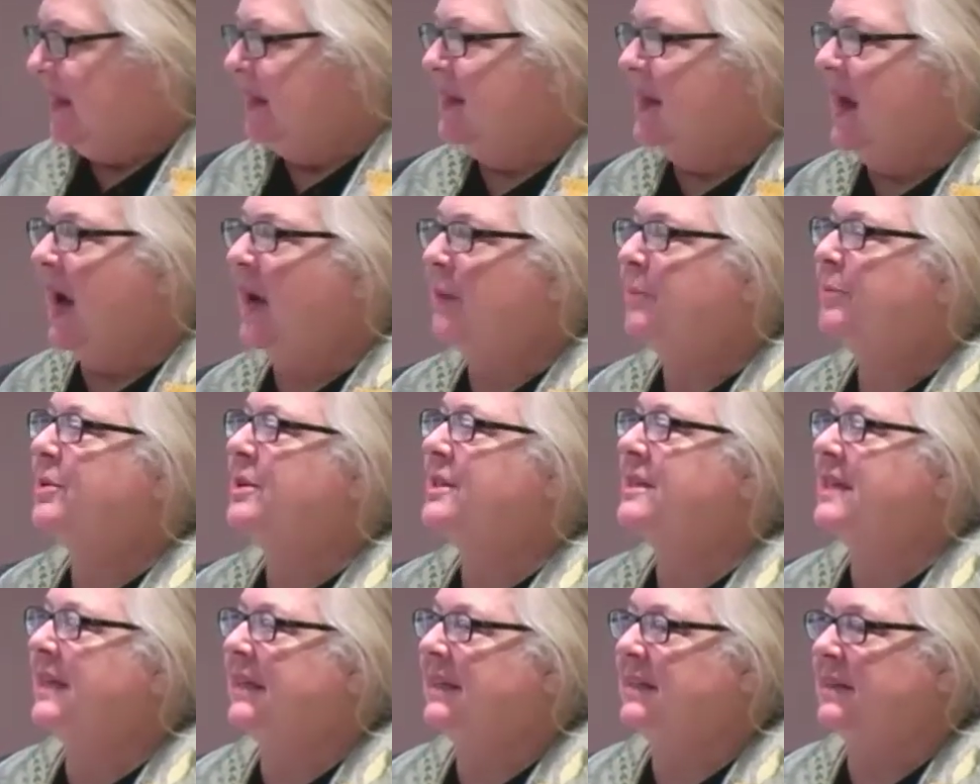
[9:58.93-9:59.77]
not
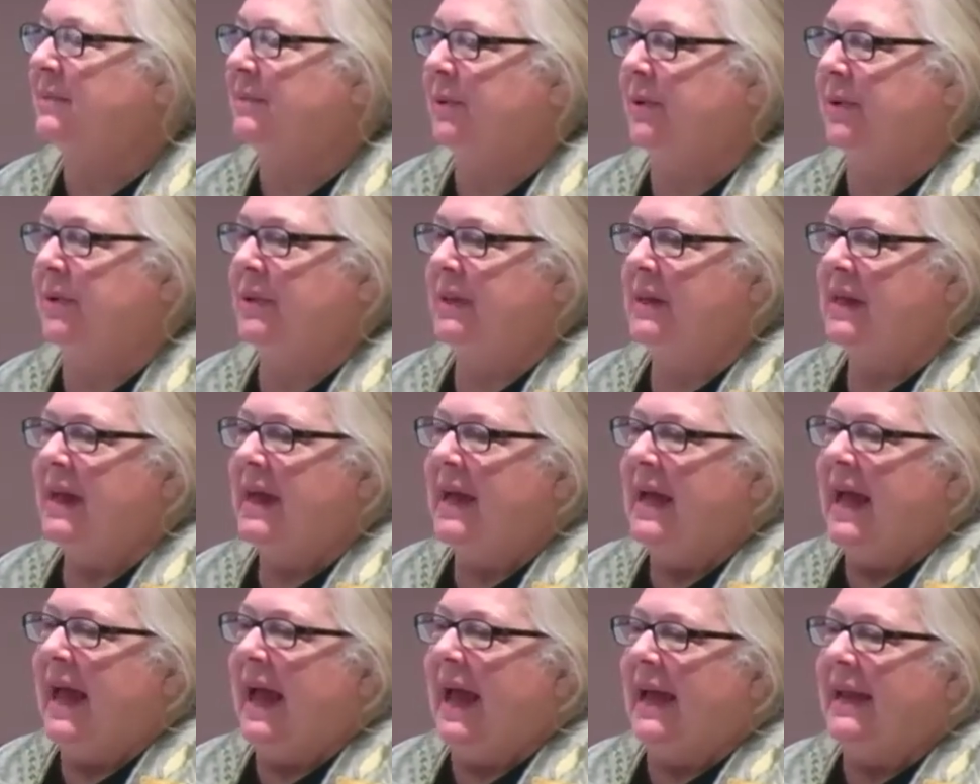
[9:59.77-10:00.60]
predictable,
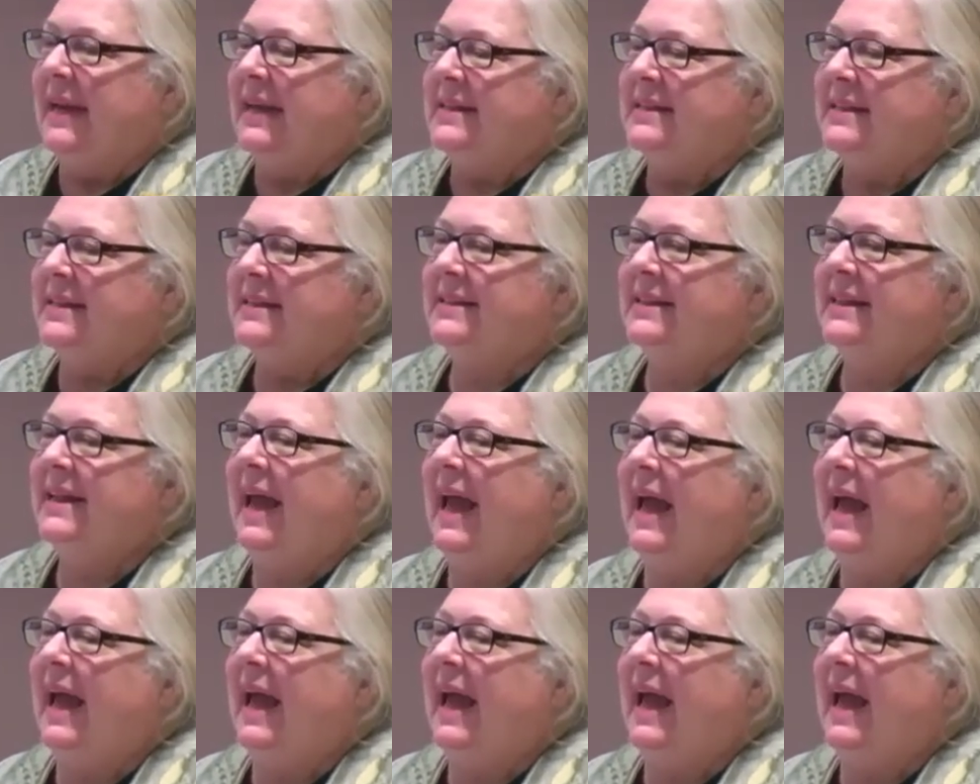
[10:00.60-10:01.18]
and it doesn't